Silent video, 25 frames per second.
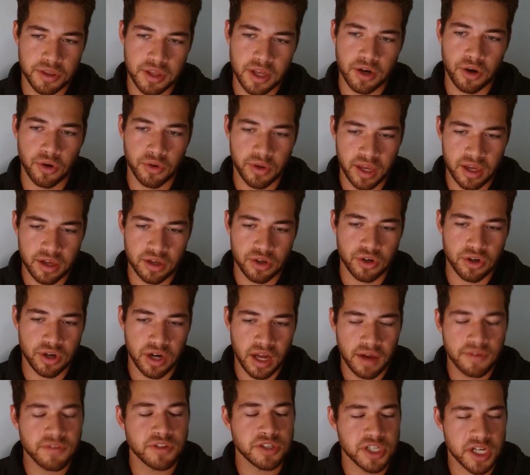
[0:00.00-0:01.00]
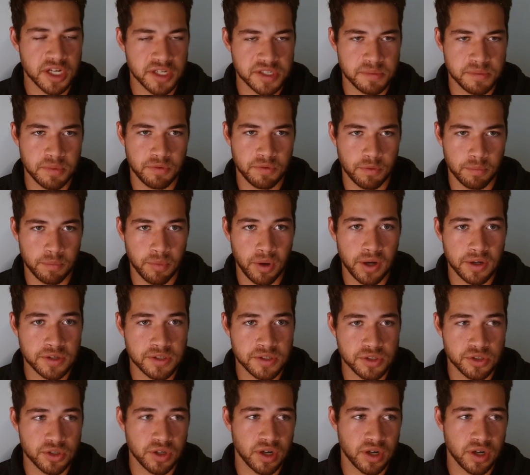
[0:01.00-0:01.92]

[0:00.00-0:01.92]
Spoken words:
then okay, you're going to have to check some different boxes.